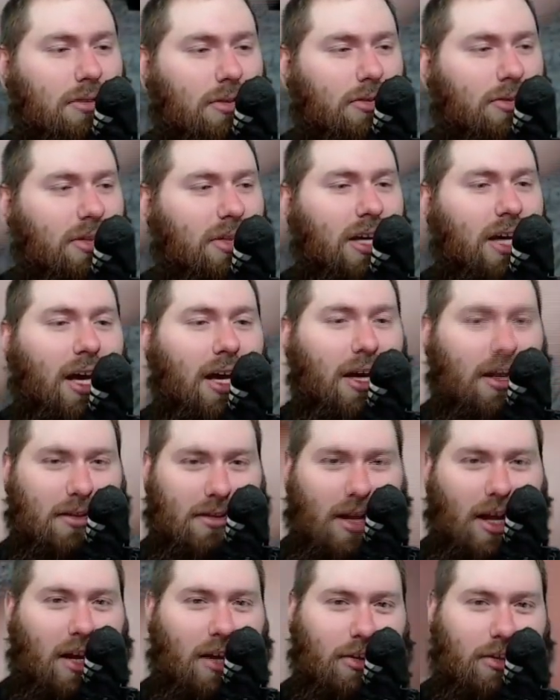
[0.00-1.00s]
Okay,
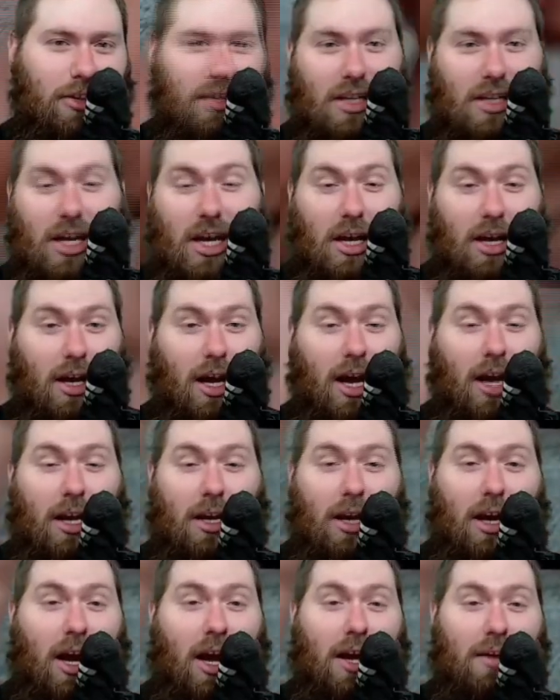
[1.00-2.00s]
not good.
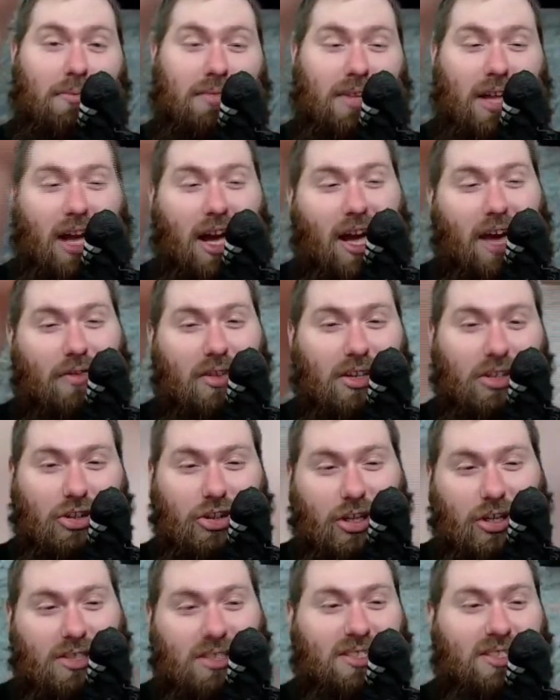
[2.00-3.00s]
I have a good